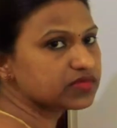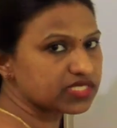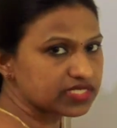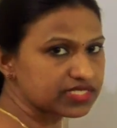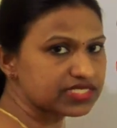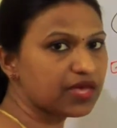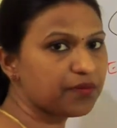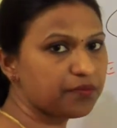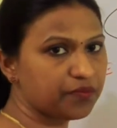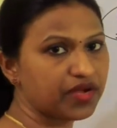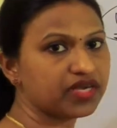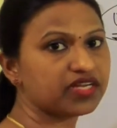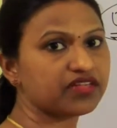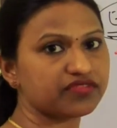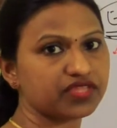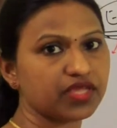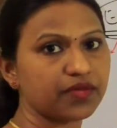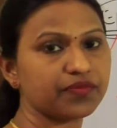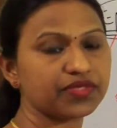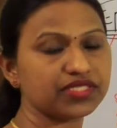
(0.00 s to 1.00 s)
some part
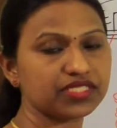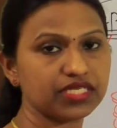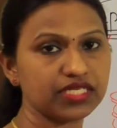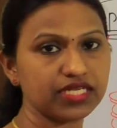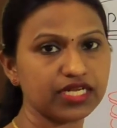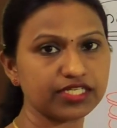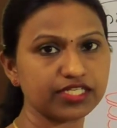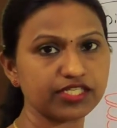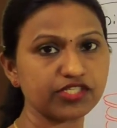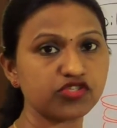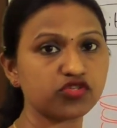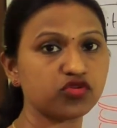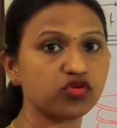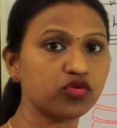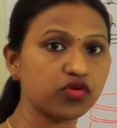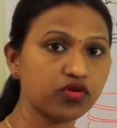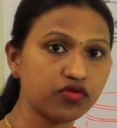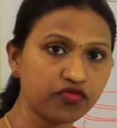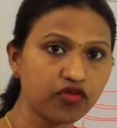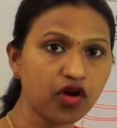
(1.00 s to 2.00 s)
of the epithelial
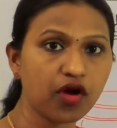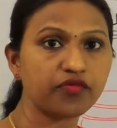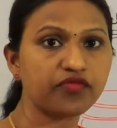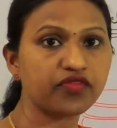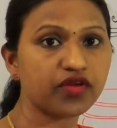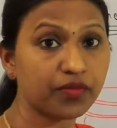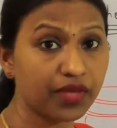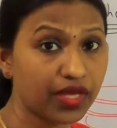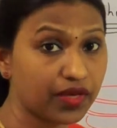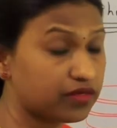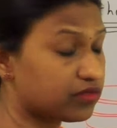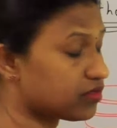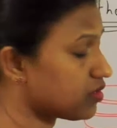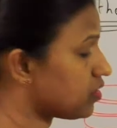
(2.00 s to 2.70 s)
tissue formed from uh,